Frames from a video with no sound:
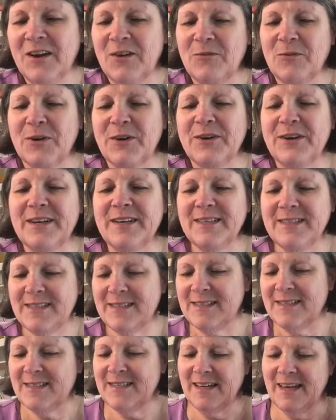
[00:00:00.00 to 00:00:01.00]
We're gonna
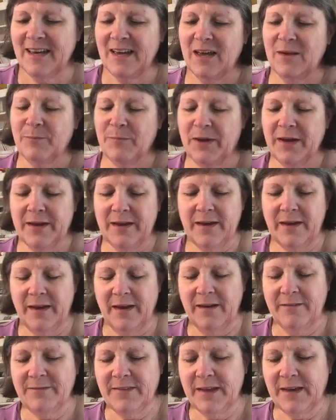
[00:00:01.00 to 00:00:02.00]
stamp. I
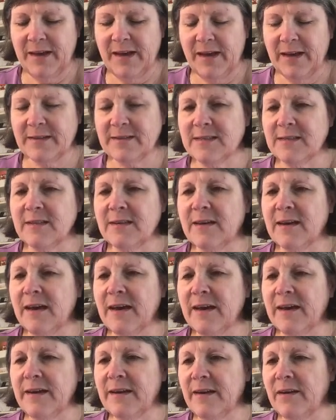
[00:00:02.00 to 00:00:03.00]
have the
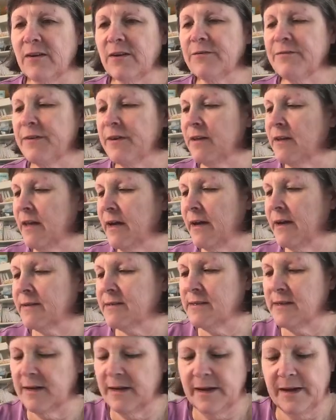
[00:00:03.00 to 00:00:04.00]
hexagon, heartfelt
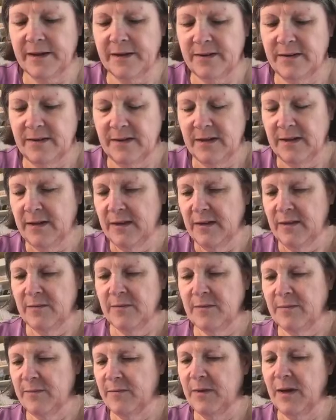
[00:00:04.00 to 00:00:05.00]
hexagon
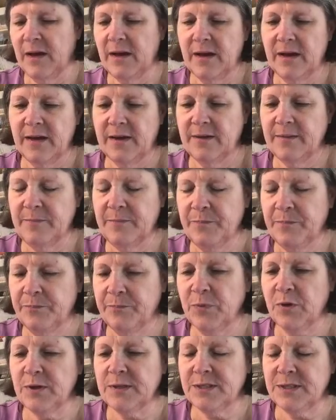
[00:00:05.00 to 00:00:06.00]

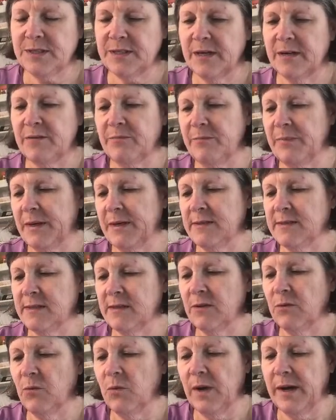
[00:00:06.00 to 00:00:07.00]
punched out of
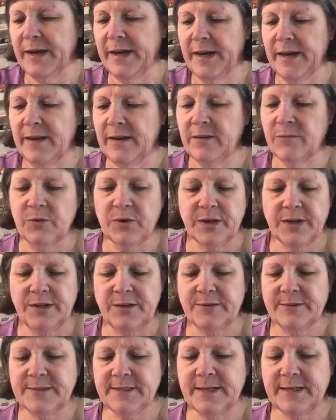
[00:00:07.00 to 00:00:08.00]
basic white, and we're gonna
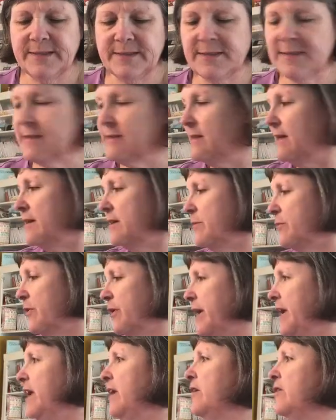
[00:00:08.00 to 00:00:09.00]
use that
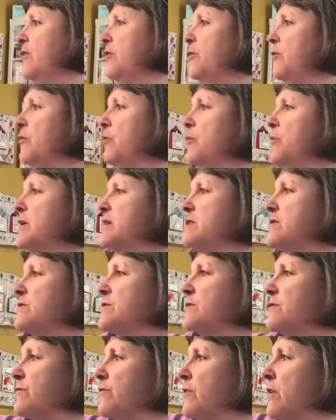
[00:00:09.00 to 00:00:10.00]
Celebrate You, which
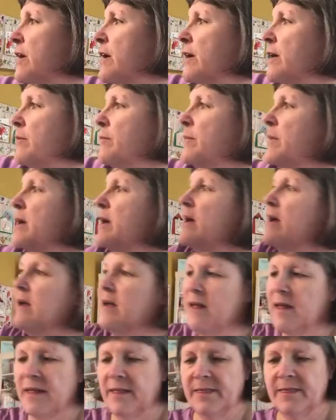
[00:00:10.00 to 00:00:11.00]
was from
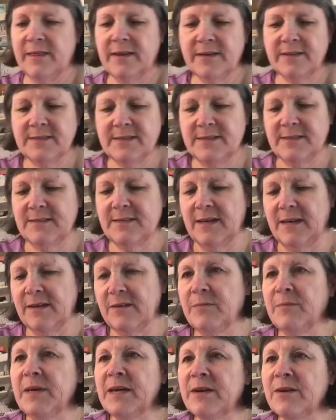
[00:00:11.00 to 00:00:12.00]
the
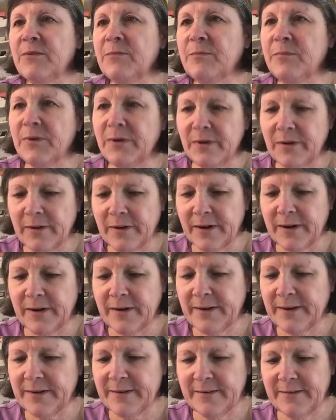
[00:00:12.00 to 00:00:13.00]
Sentimental
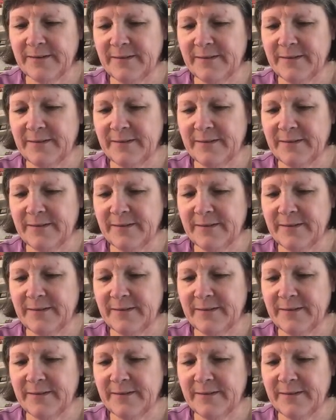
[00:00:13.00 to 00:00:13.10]
Park.